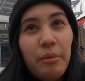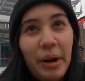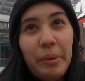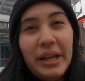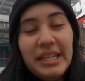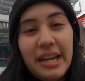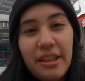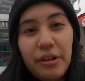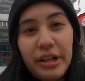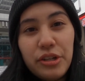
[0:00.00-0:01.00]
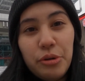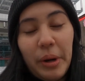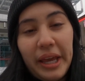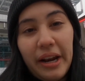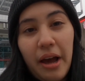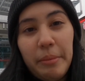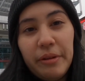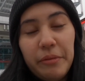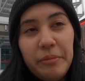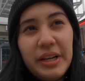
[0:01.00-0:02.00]
I went in today, they're like, do you want to get a
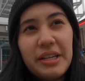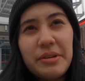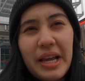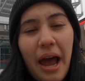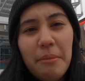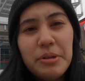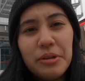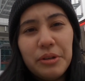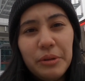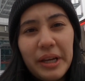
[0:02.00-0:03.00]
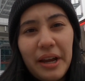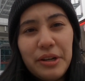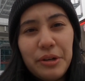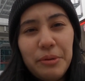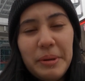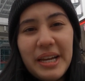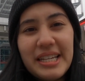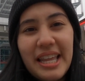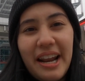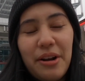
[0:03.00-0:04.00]
couple of them fixed? I was like, absolutely I do,
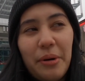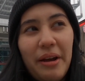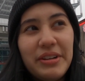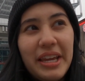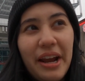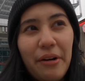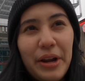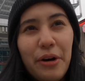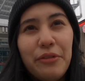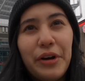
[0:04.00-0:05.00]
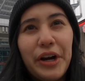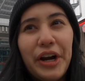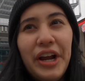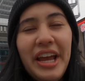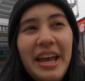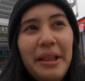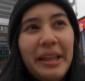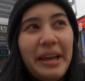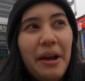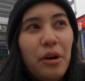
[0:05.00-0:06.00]
because then I don't have to carry over
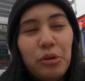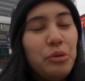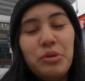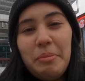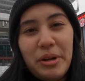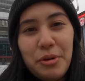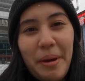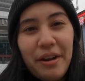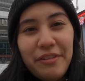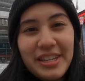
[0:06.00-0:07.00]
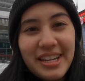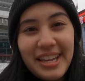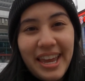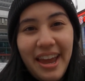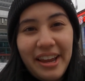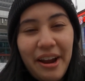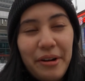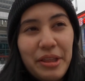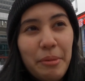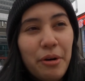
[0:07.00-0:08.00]
or lose a bunch of benefits because I can't
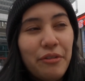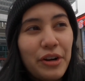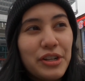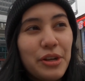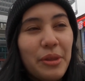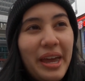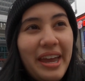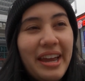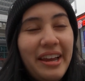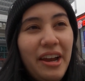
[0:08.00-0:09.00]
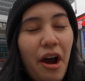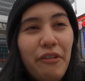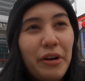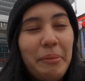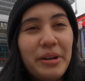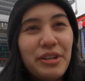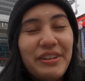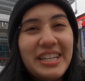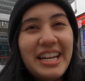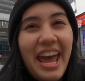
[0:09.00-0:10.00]
carry them over. So they covered a bunch of
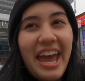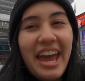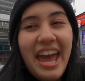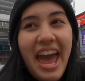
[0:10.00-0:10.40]
it today